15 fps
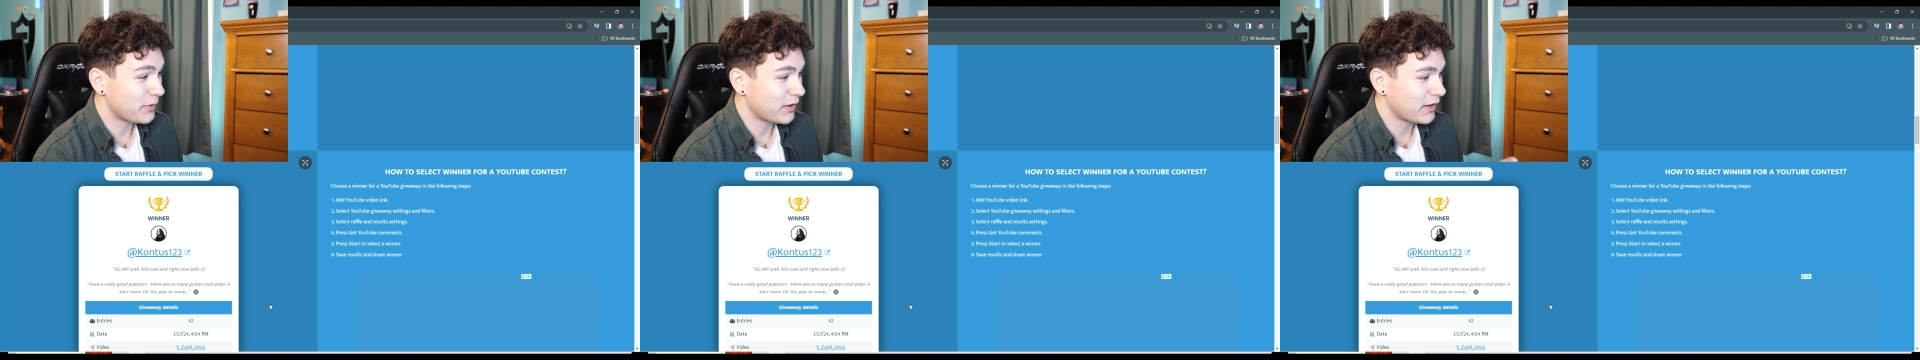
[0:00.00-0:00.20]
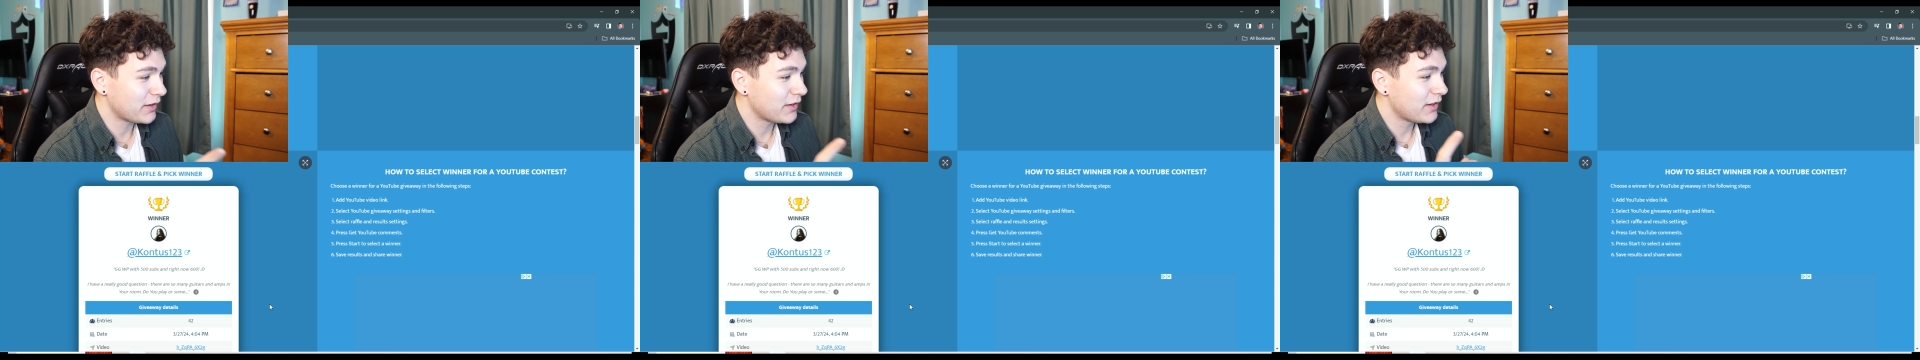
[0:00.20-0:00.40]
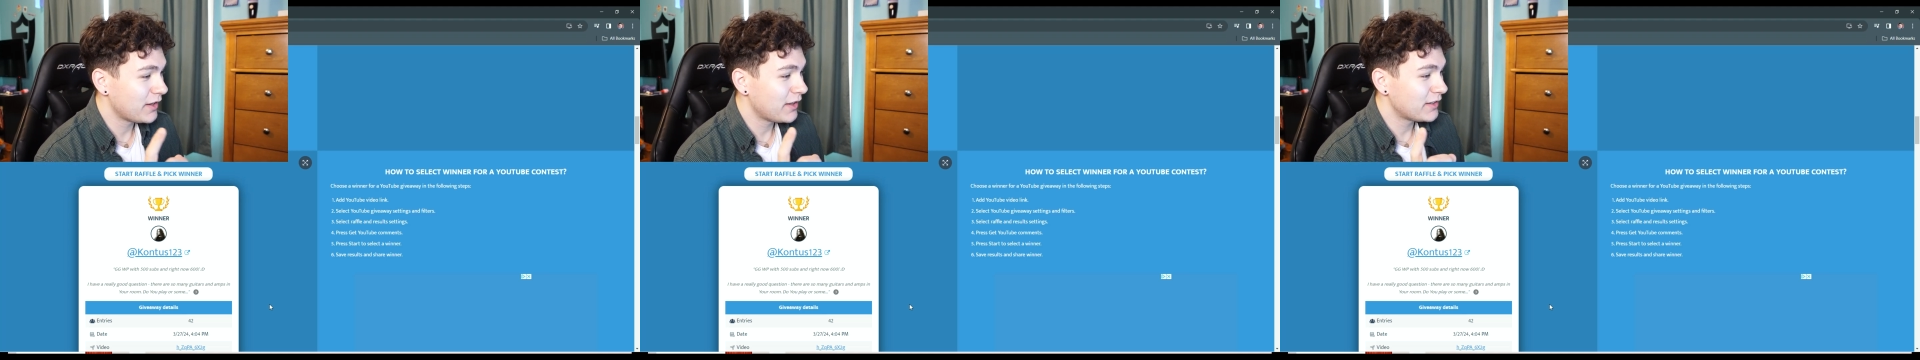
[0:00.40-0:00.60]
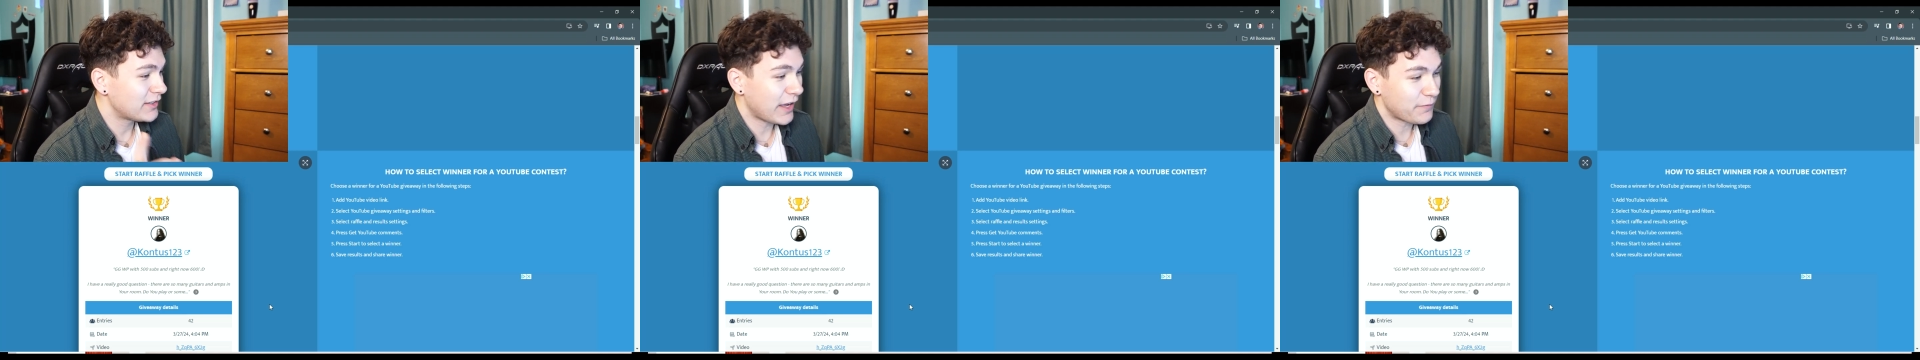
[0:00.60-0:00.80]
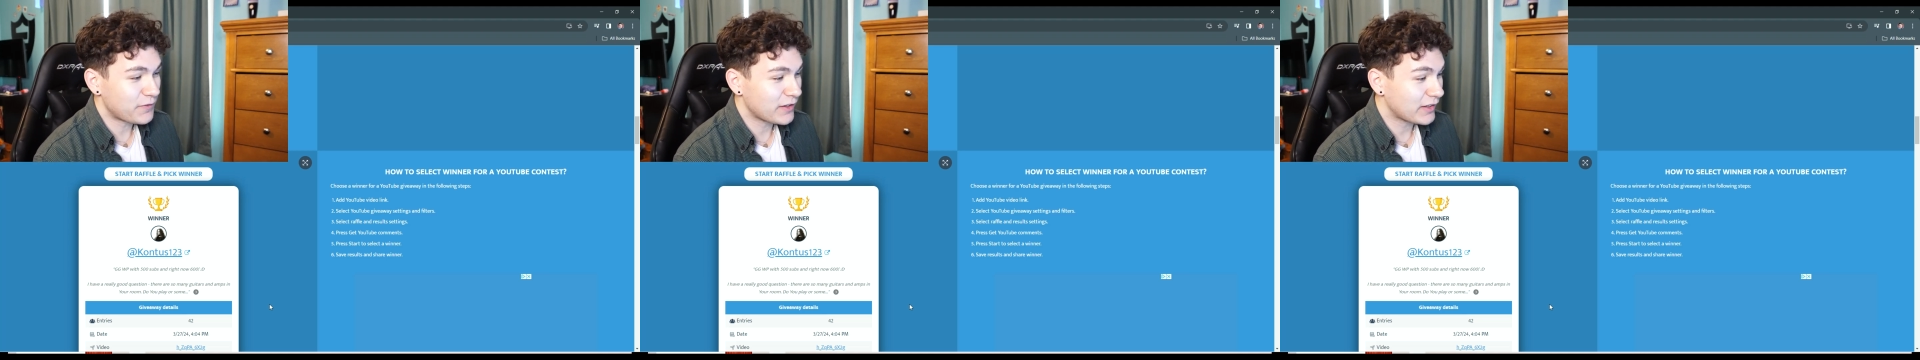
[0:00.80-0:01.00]
But
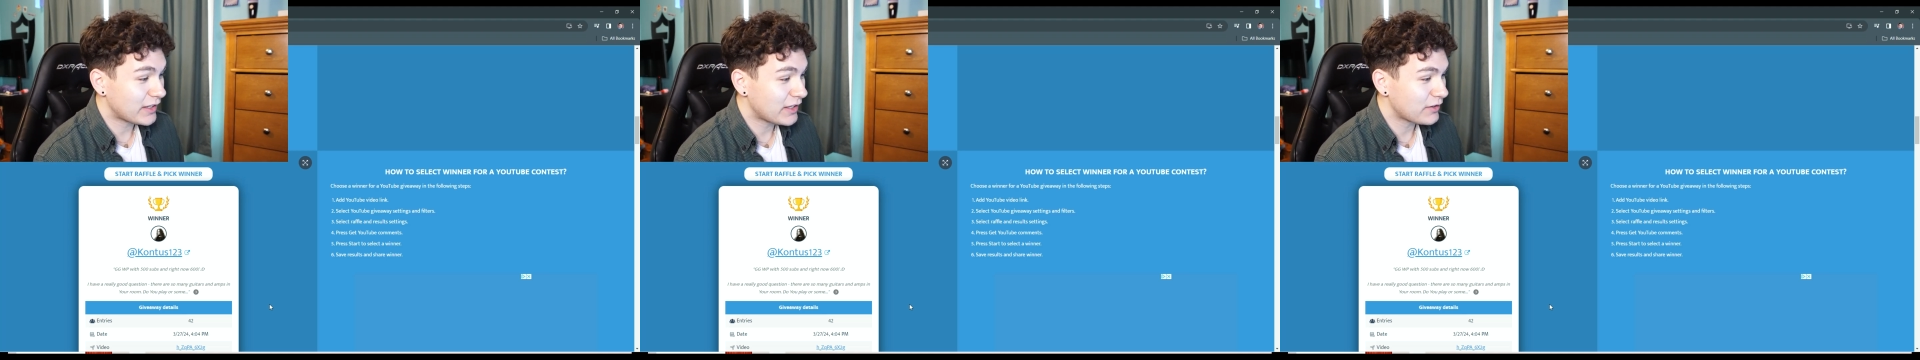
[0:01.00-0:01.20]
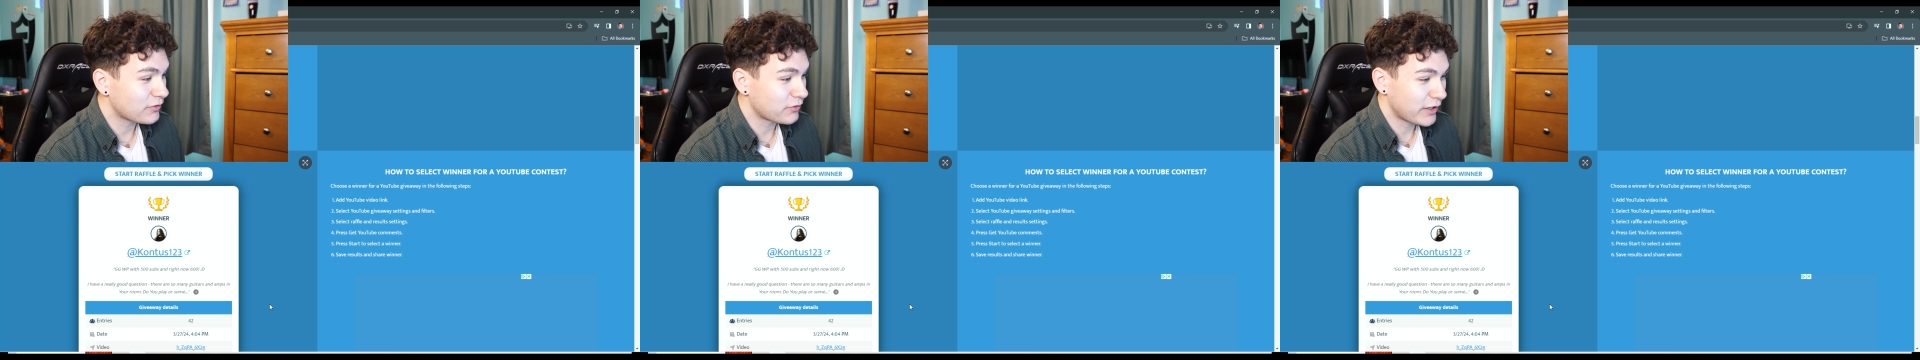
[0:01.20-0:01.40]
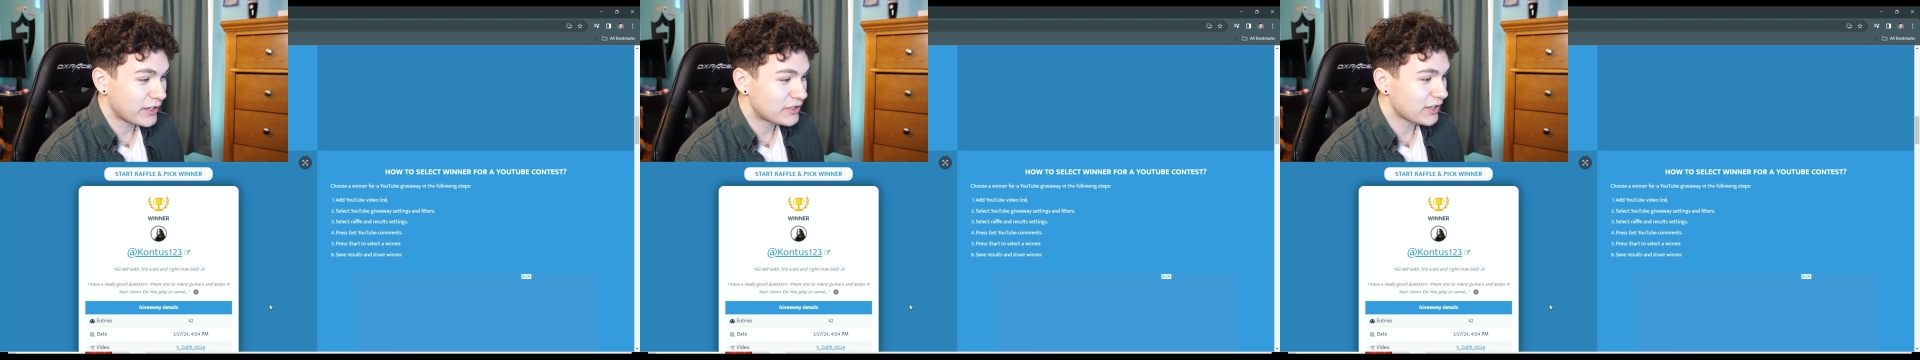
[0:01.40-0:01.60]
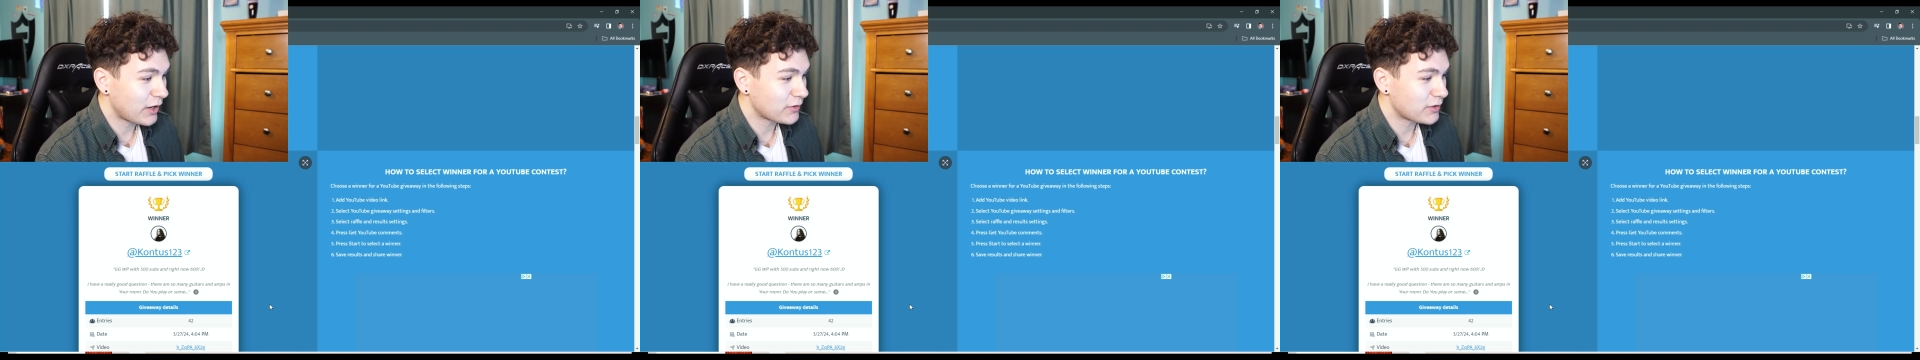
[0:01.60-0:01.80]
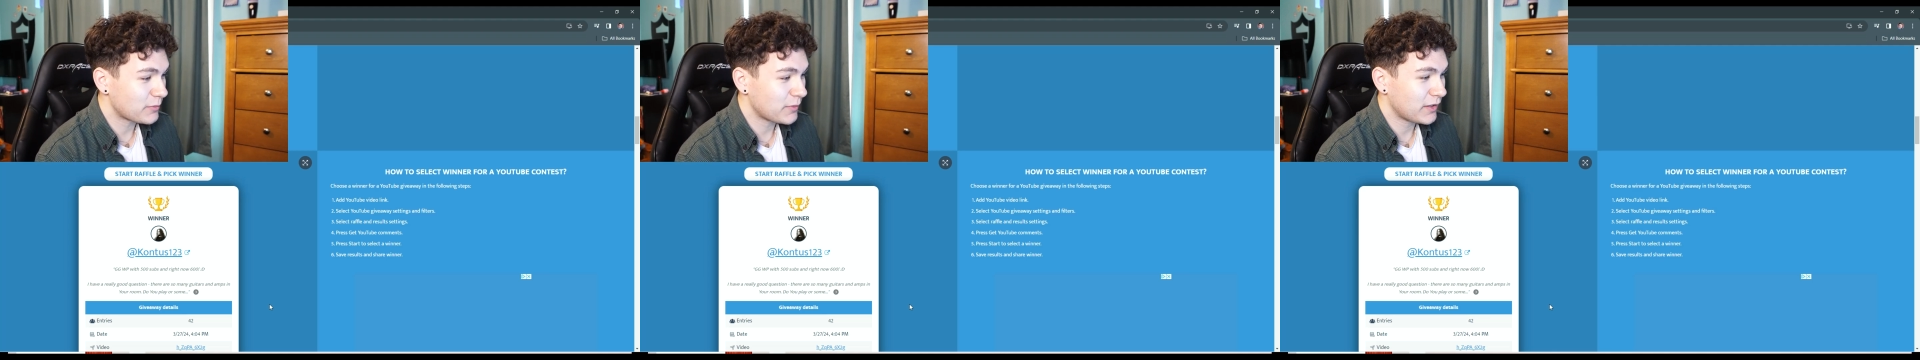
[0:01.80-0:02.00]
definitely reach
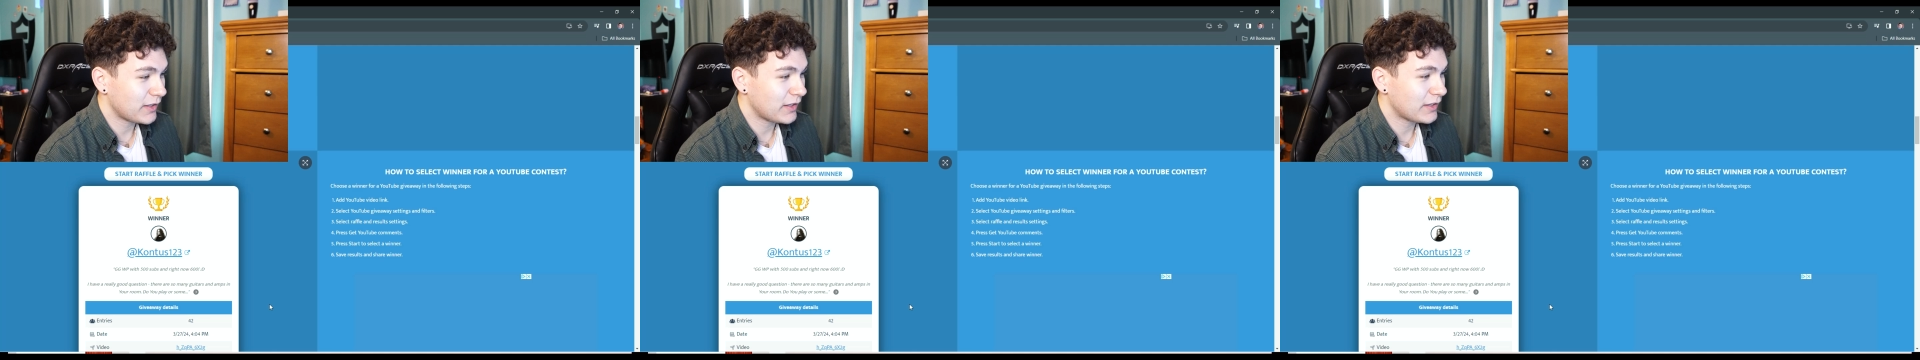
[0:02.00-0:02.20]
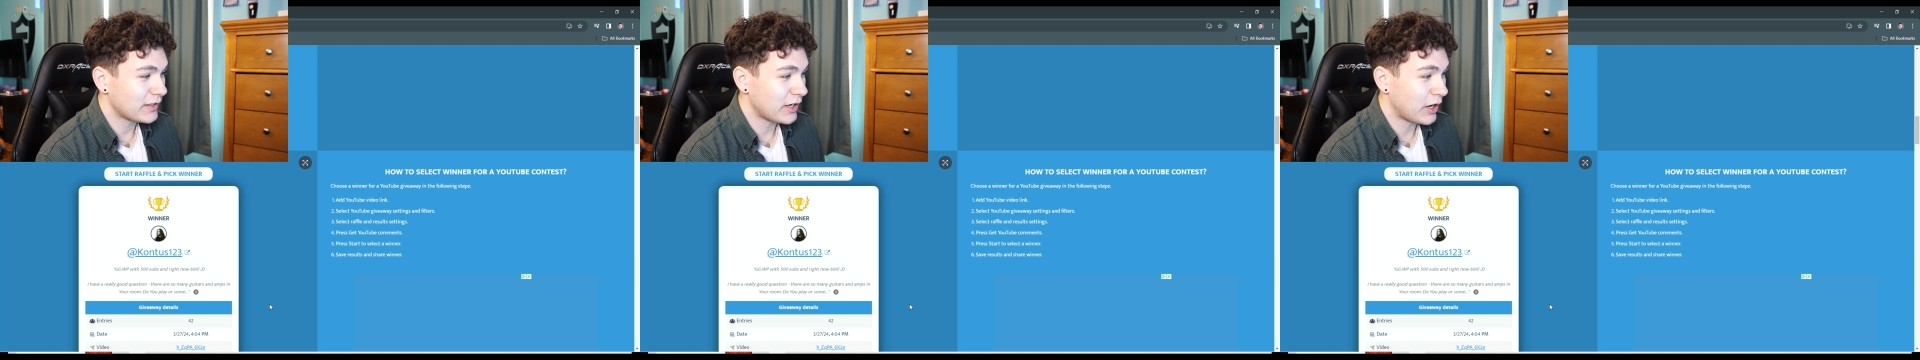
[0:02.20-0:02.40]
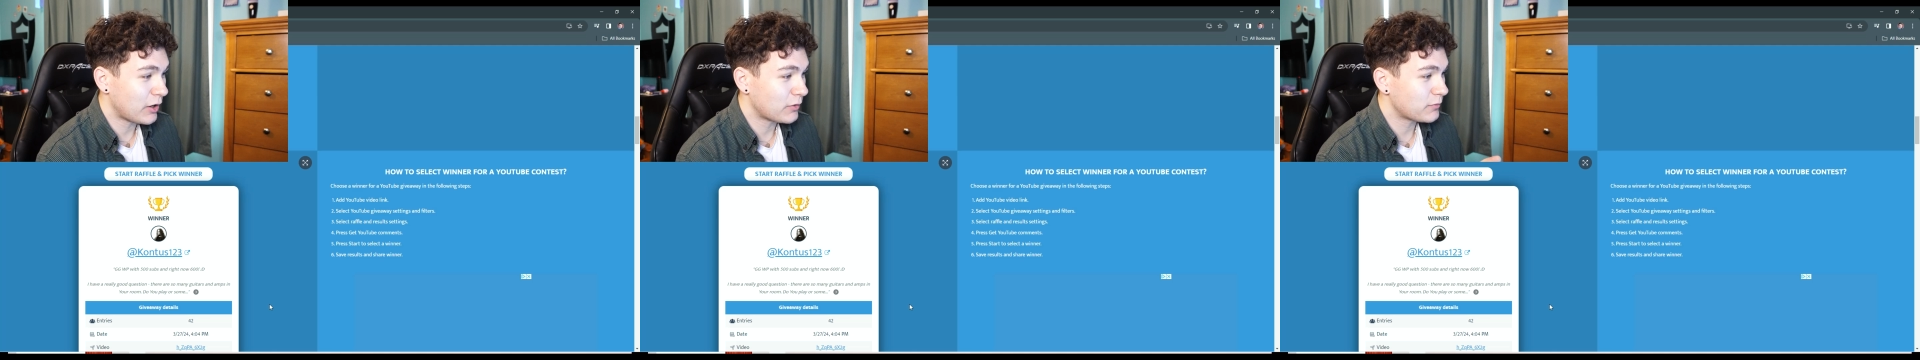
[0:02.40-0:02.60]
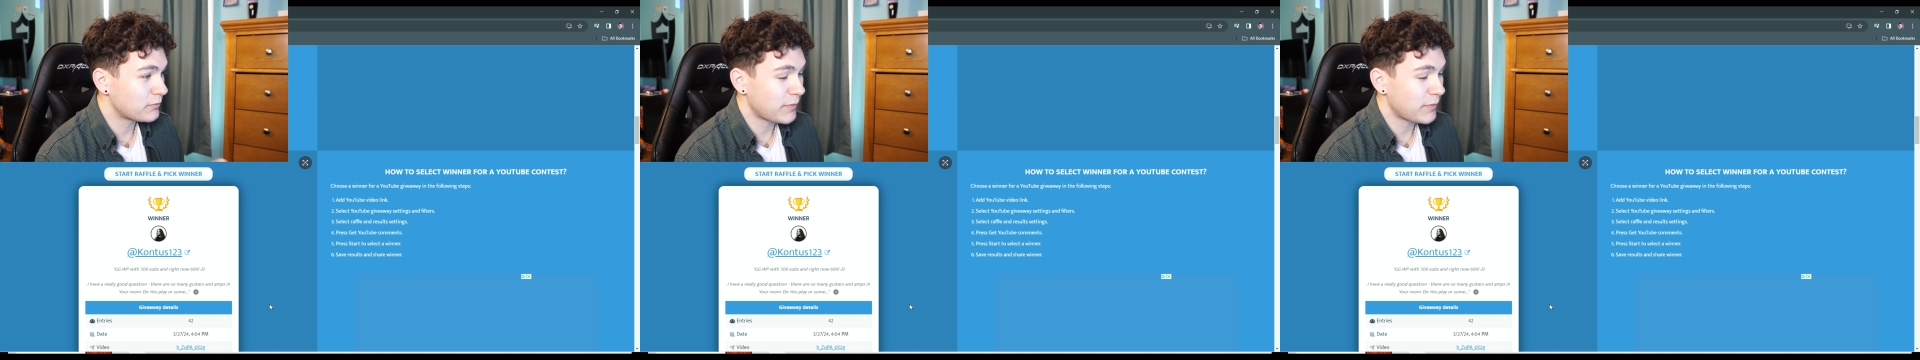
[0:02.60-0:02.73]
out to me, you know,